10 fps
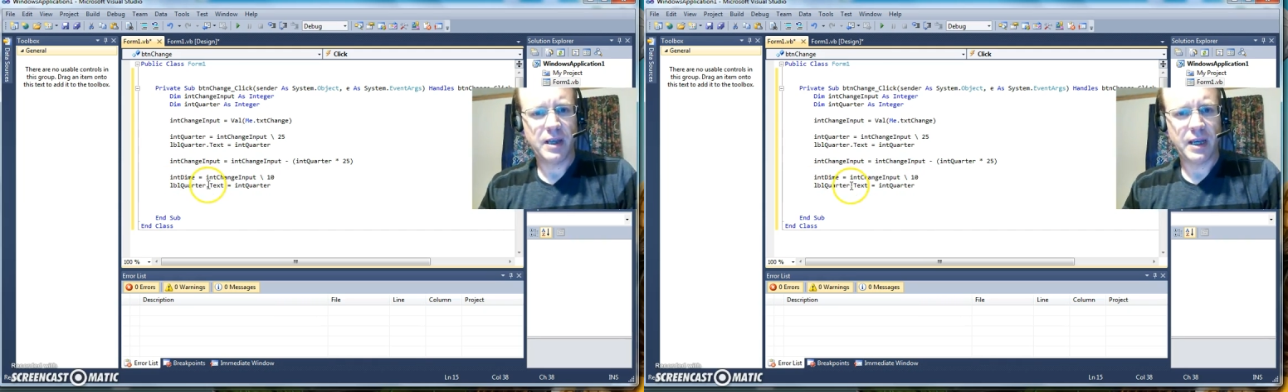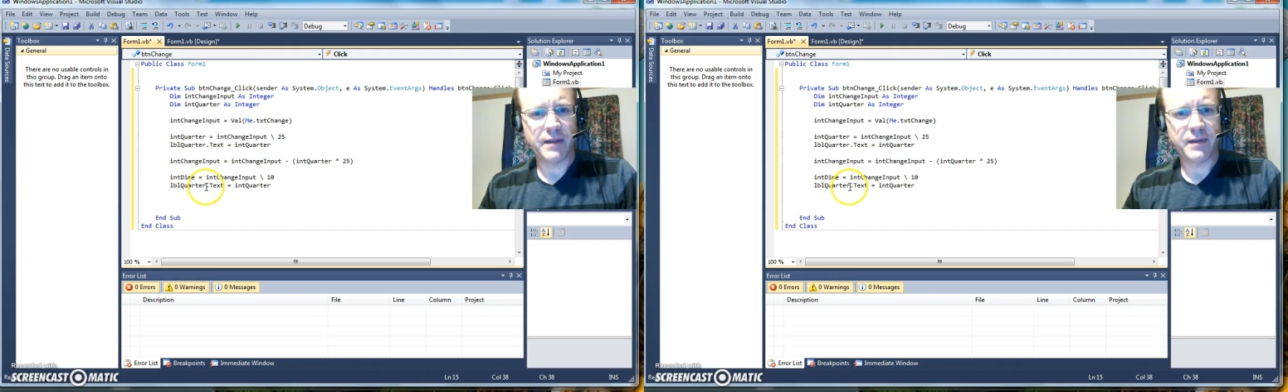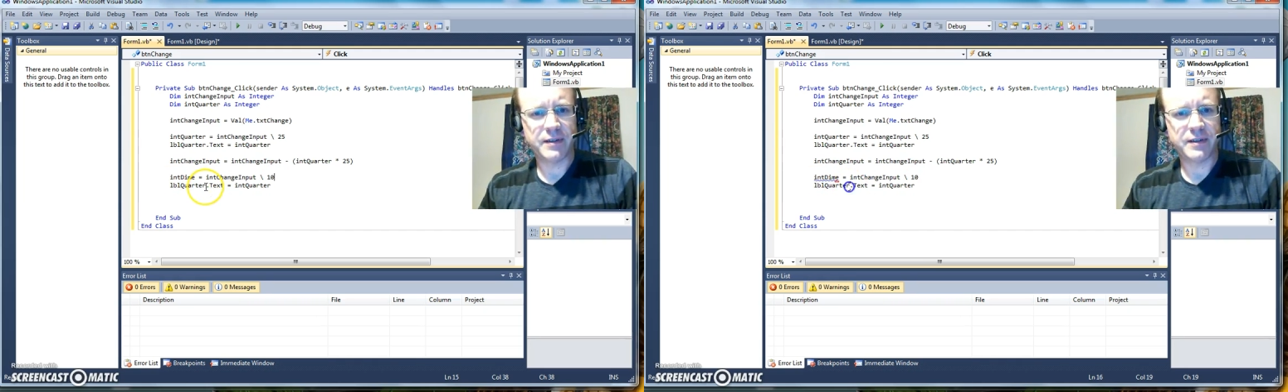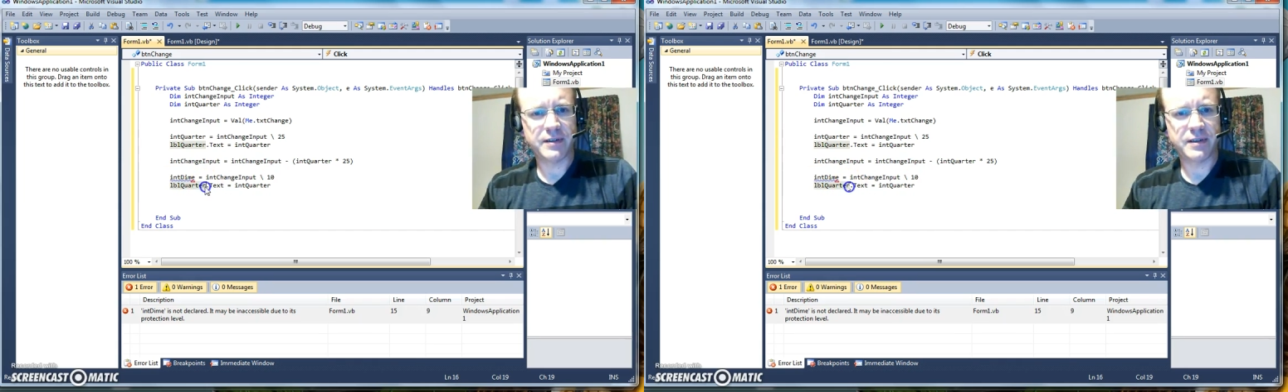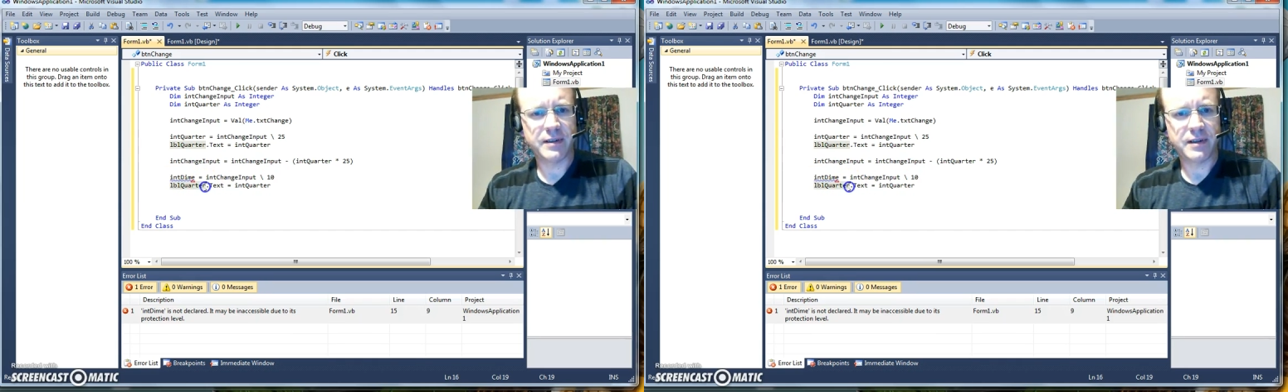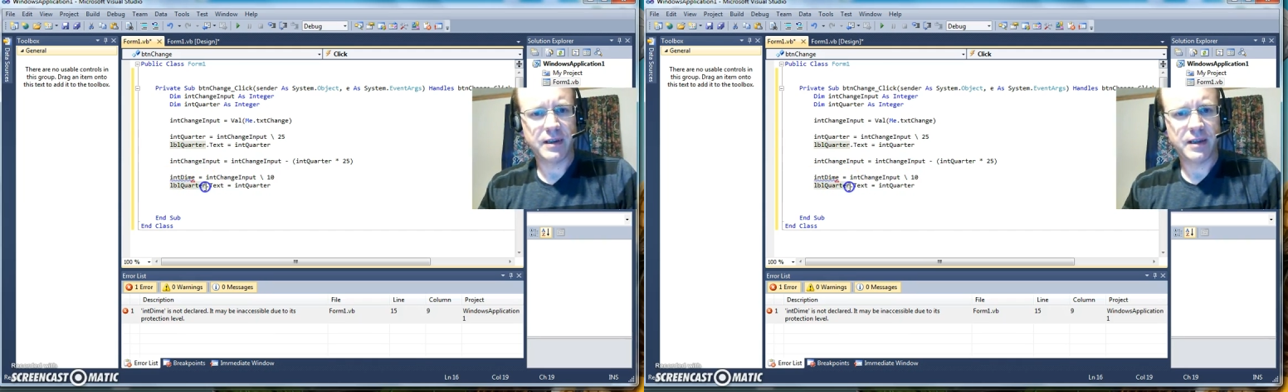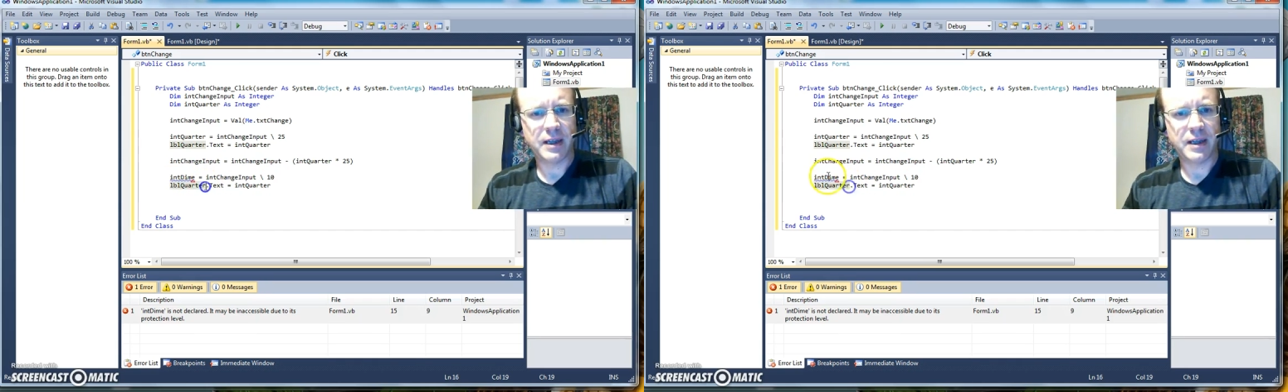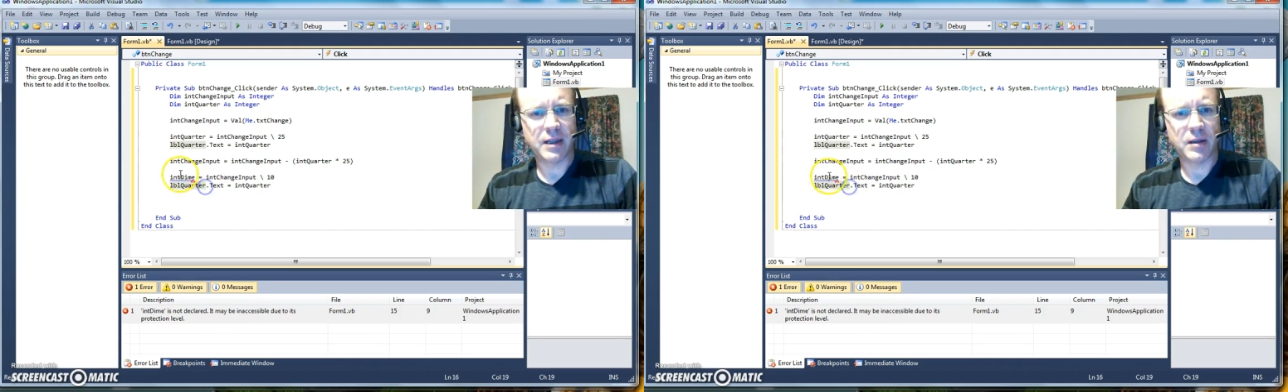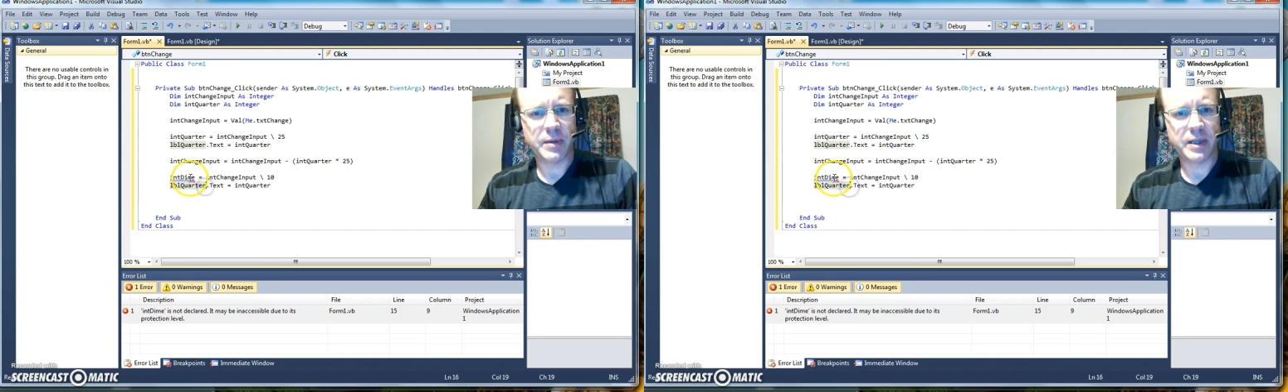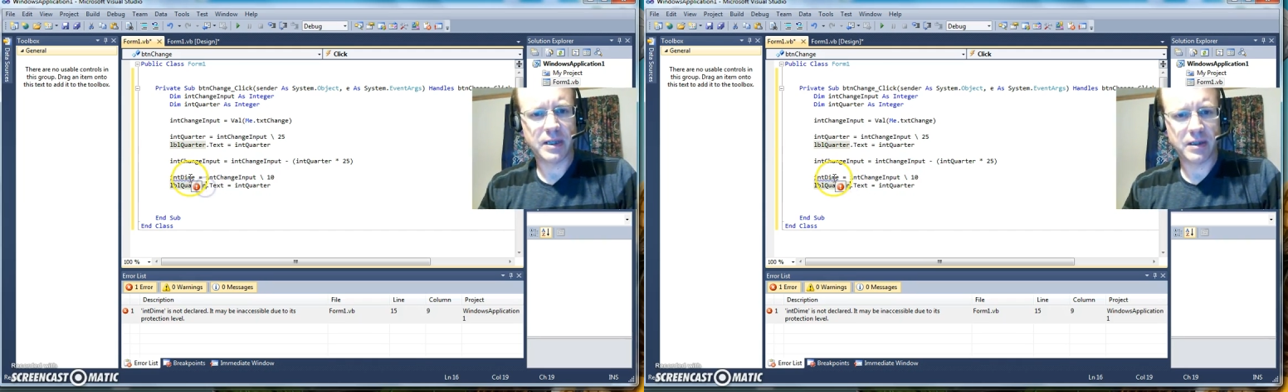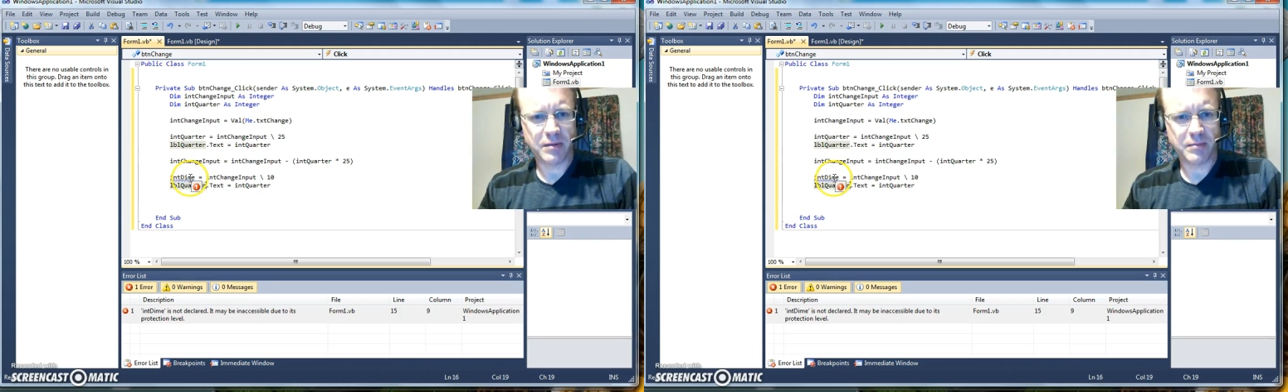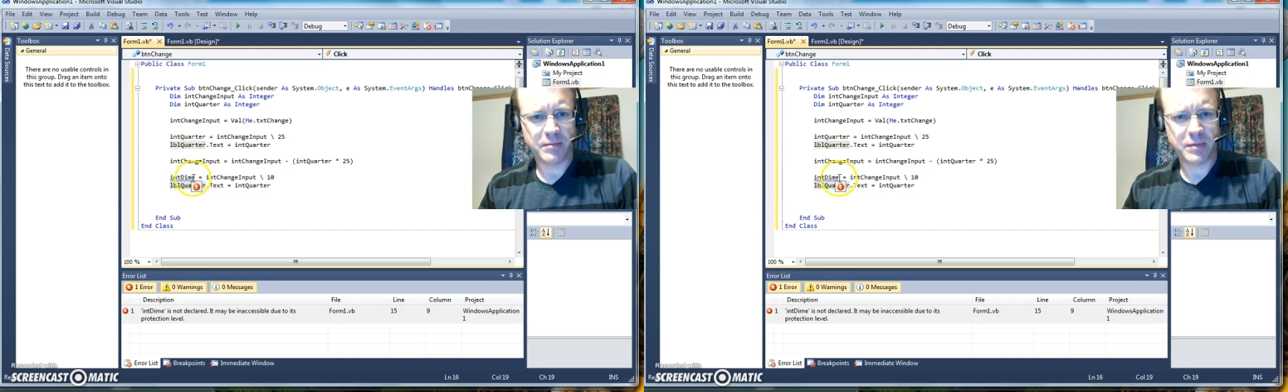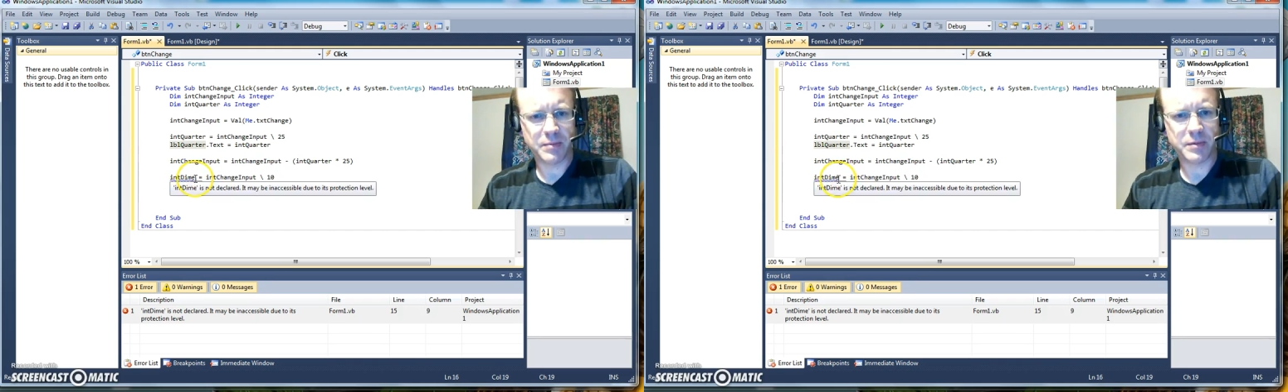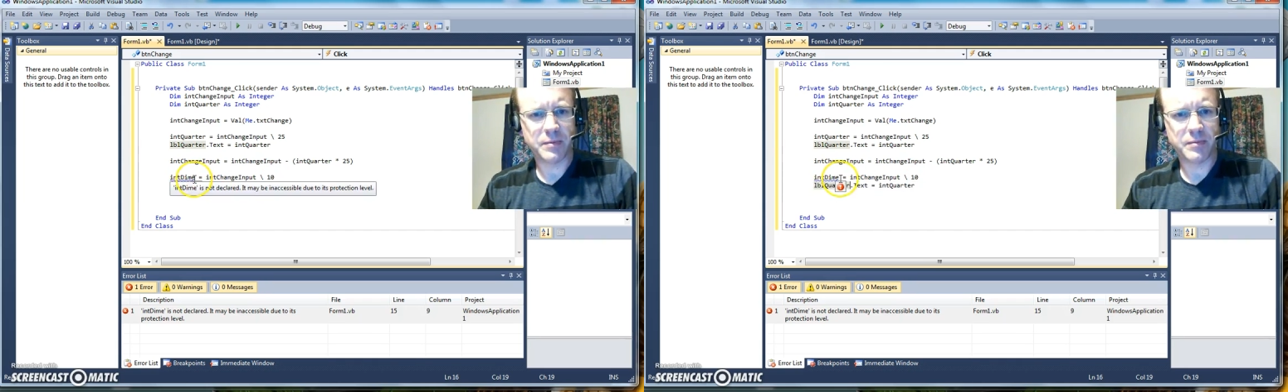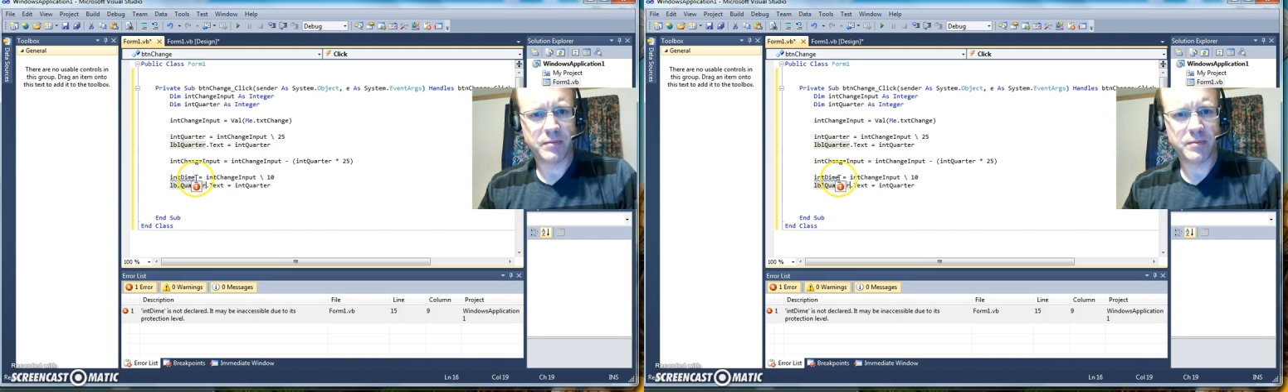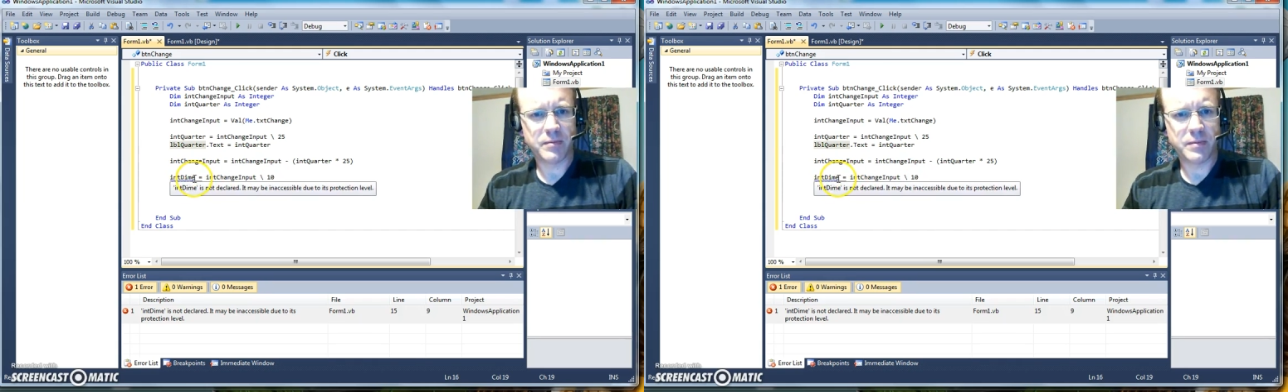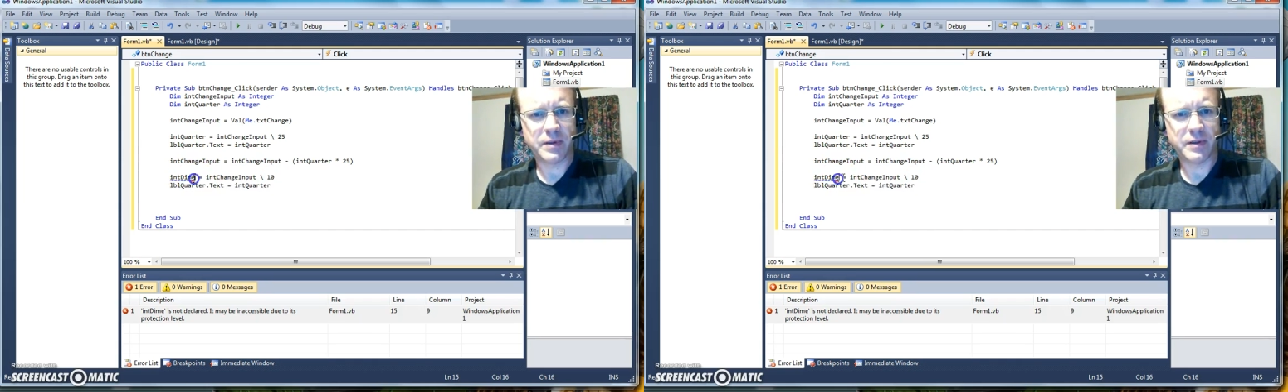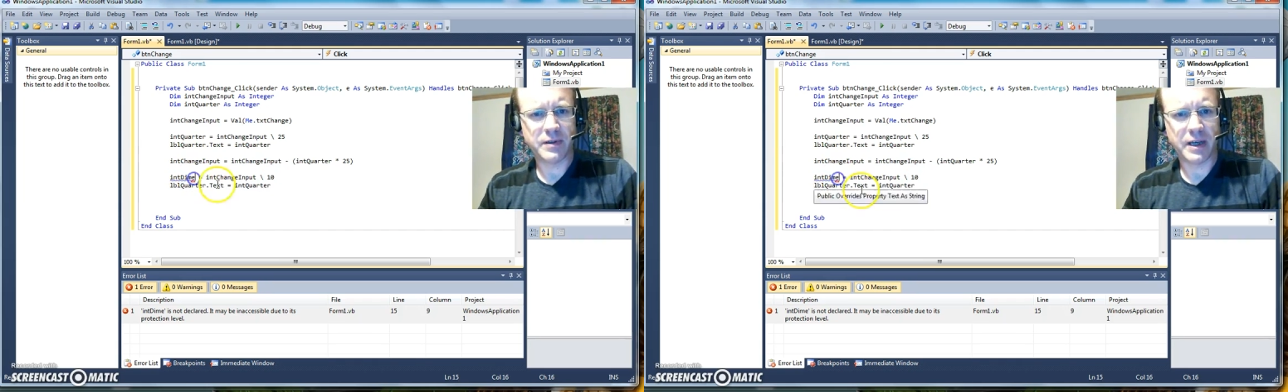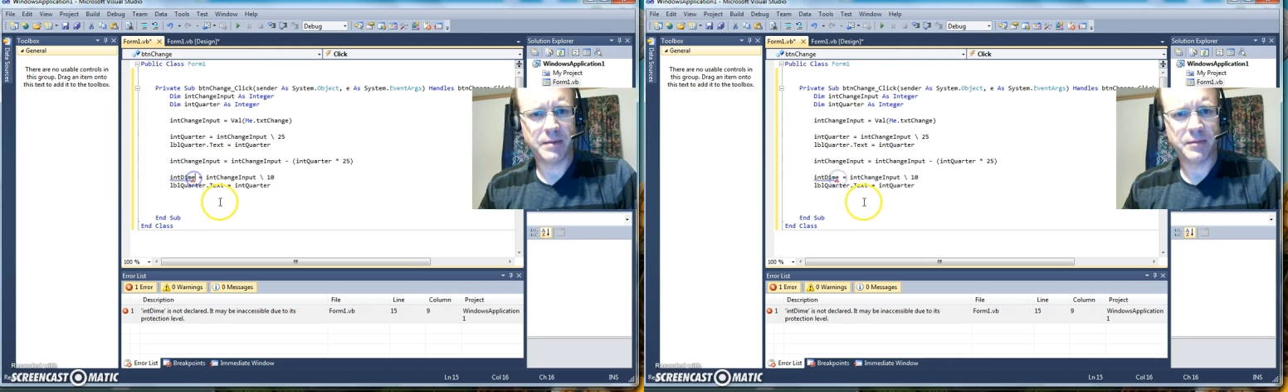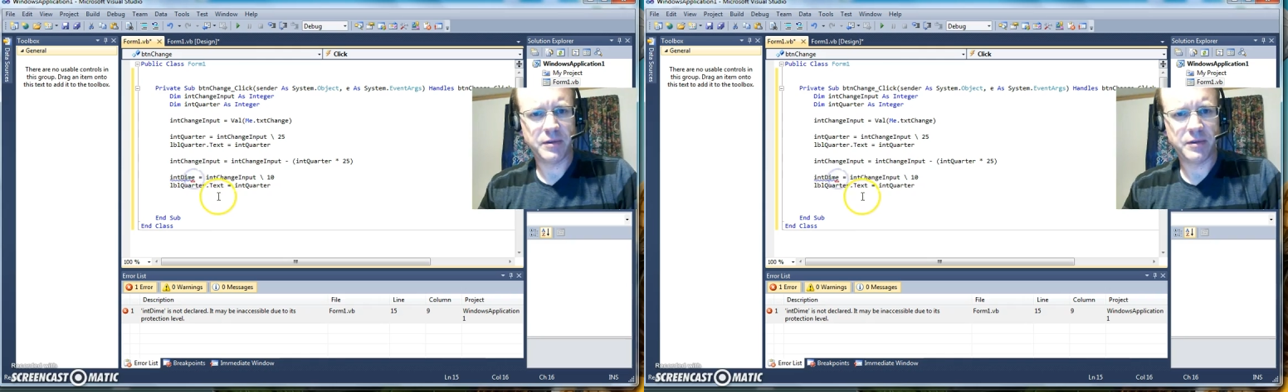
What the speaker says: And this is LVL. Is it dimes?